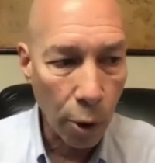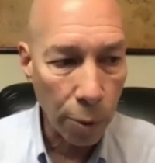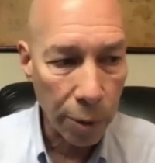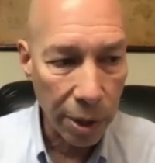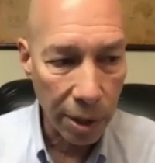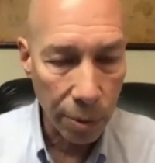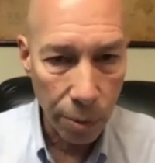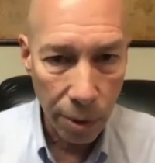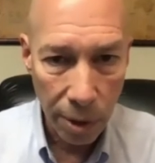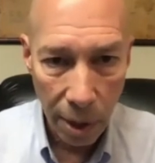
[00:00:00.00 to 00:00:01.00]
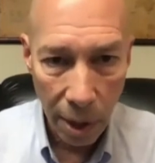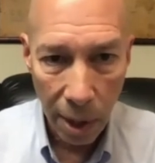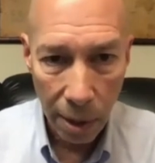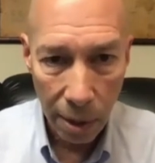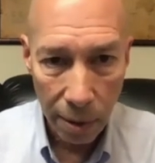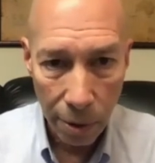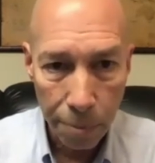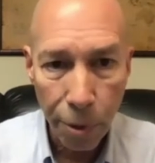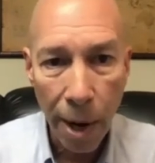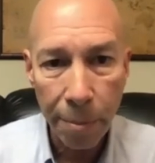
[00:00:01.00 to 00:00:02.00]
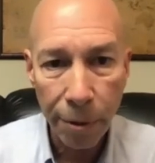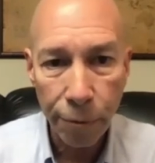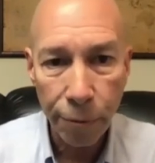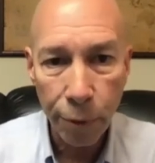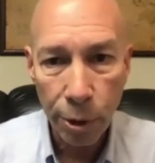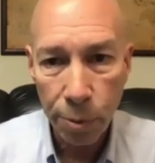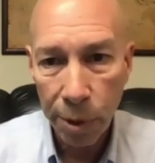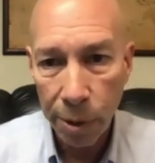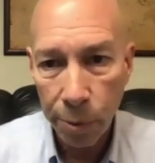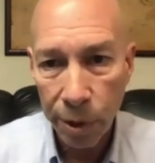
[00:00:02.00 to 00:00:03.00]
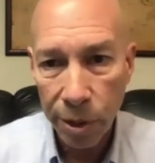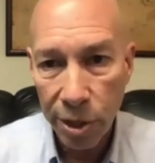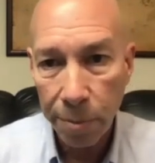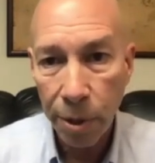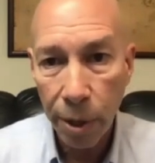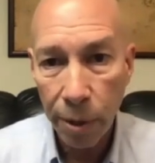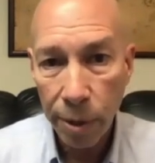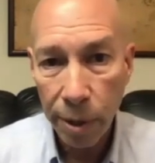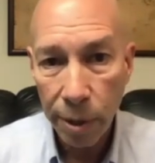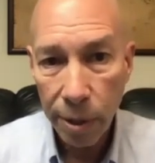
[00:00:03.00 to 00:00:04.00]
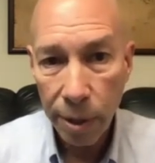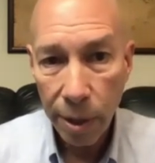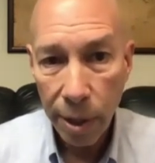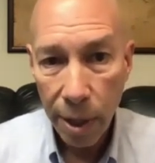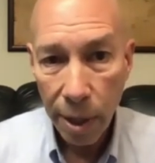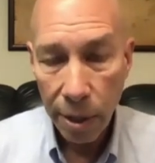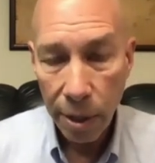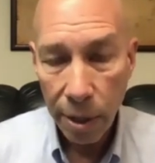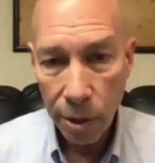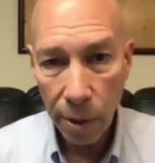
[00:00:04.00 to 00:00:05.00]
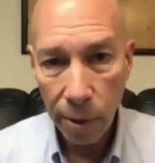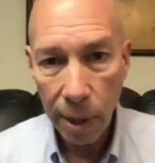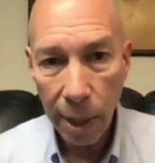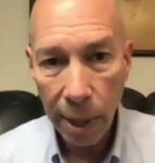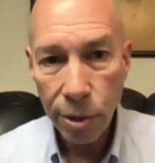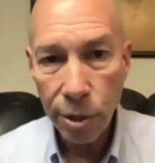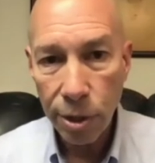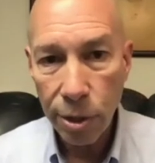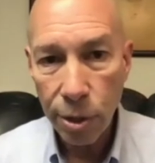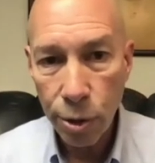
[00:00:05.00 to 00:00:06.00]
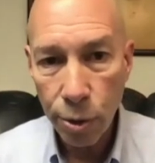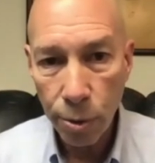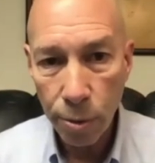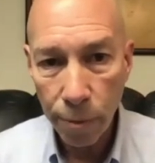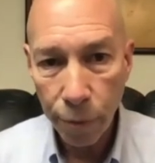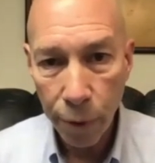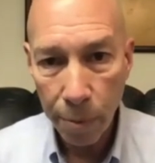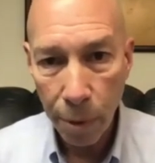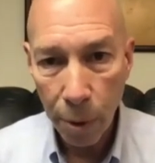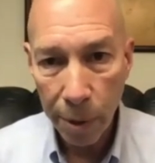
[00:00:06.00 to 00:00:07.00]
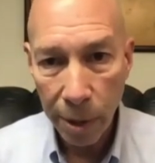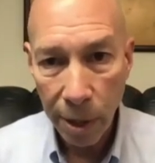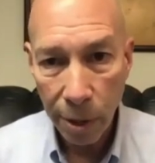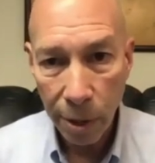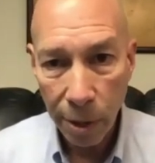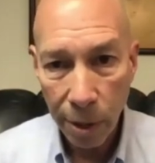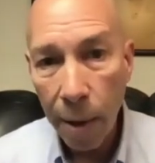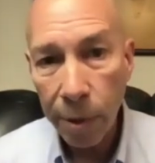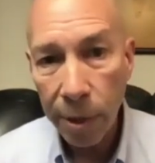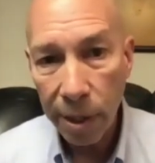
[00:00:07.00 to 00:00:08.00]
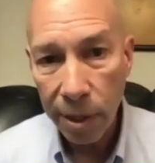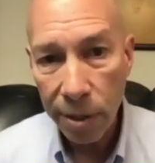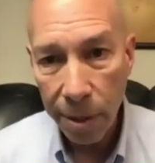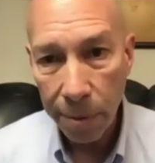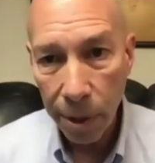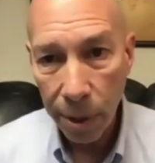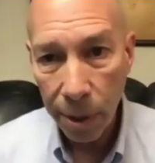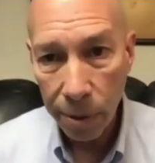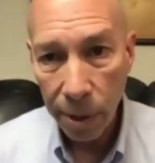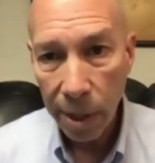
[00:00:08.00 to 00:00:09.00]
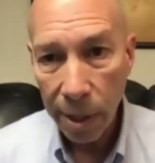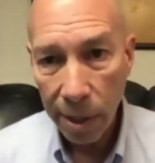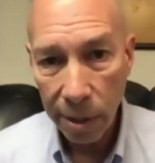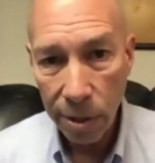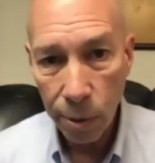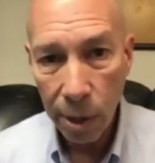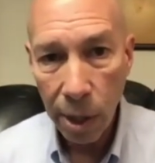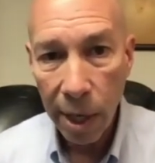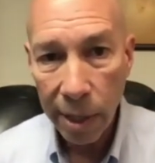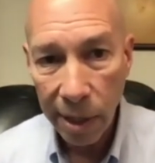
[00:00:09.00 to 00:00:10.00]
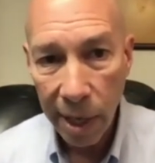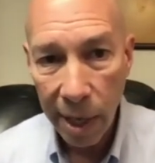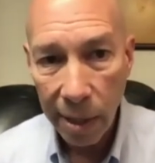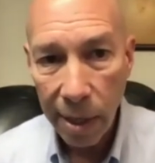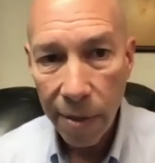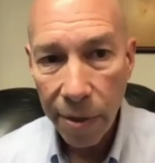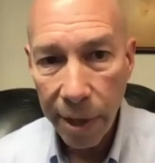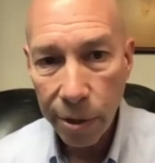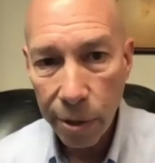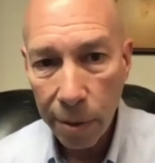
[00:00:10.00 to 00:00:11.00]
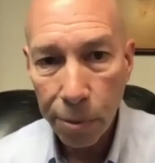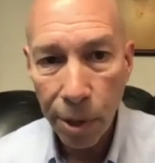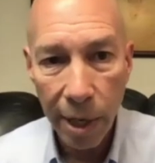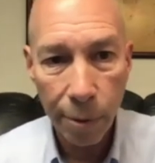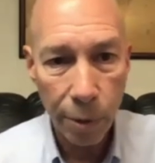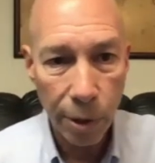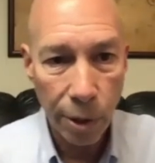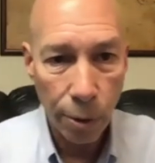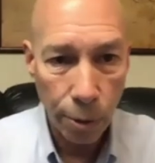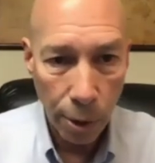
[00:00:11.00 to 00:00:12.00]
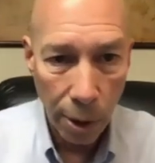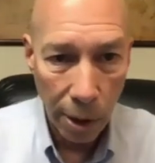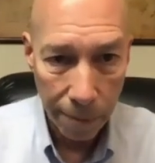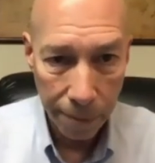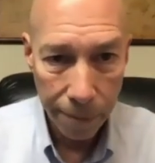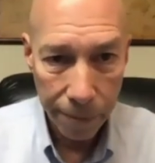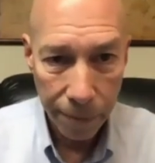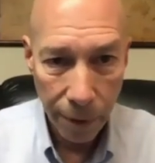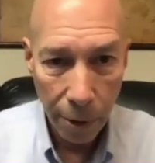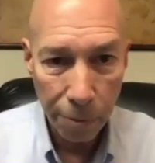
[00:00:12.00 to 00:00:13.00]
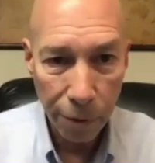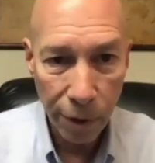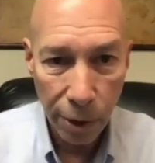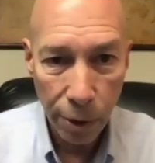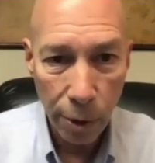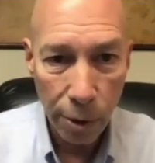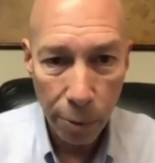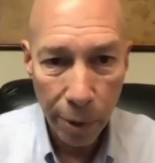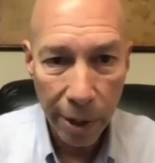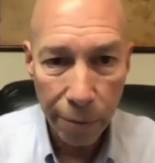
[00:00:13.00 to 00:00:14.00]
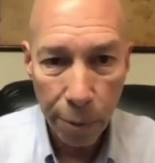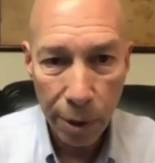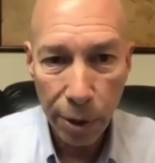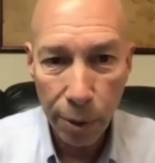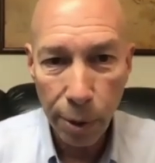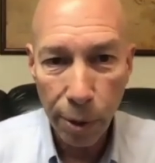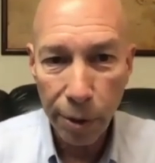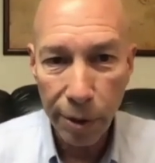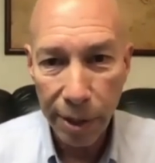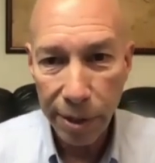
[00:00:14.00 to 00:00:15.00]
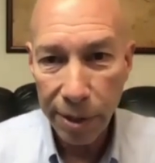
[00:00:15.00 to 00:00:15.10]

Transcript: within, your property falls within which zip code. So let's just assume for the moment that you're not within the zip code that's online yet, then you're complying with the old law. Hopefully you're all aware of what the old law is.